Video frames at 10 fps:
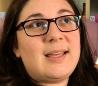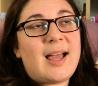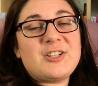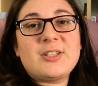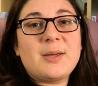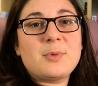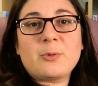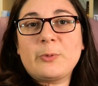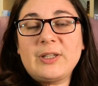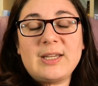I just think it was a
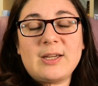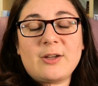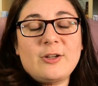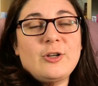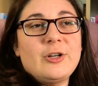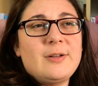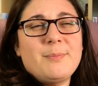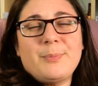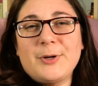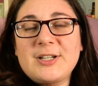really
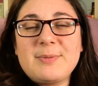good book